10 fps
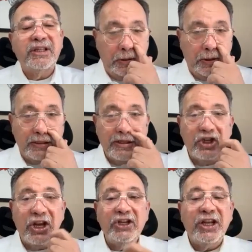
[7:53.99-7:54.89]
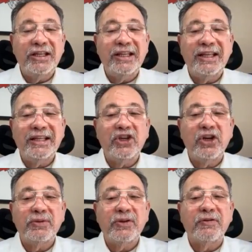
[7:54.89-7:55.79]
it doesn't change anything in
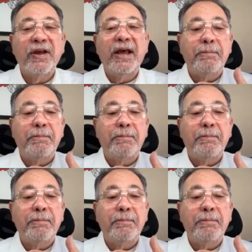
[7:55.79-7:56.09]
terms of